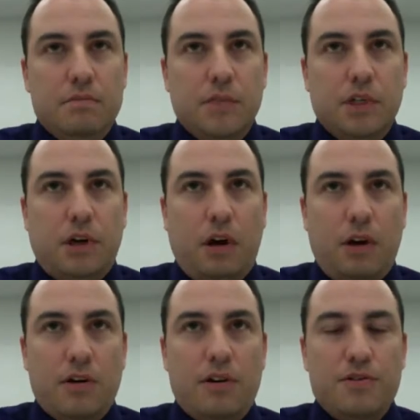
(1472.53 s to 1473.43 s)

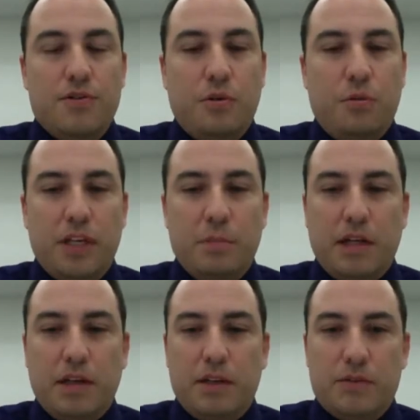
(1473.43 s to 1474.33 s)
Cars, we can make
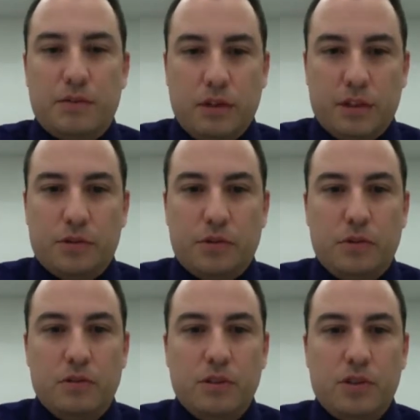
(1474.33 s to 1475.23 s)

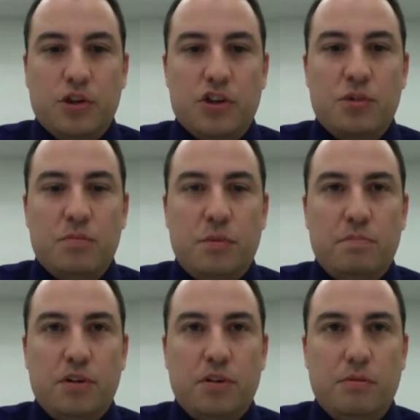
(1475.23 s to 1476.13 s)
electrical, charge them up
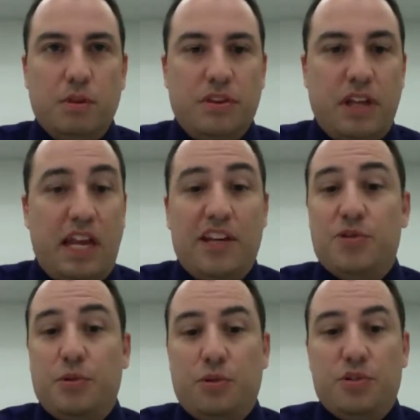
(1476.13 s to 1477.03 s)
with any
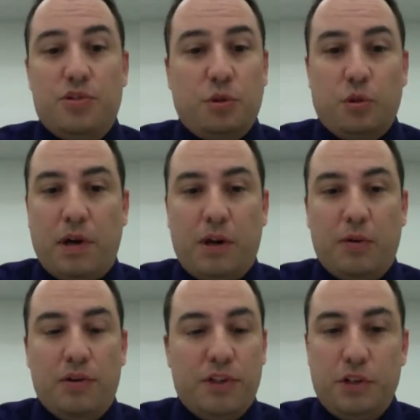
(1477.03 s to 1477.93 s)
source, solar
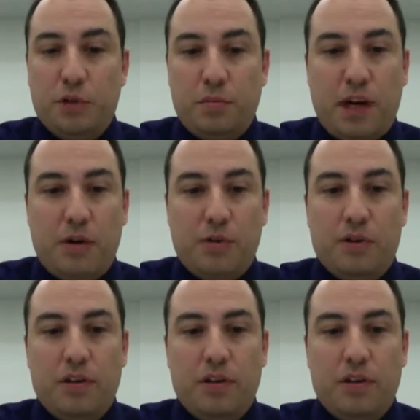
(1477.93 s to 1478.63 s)
power, nuclear power.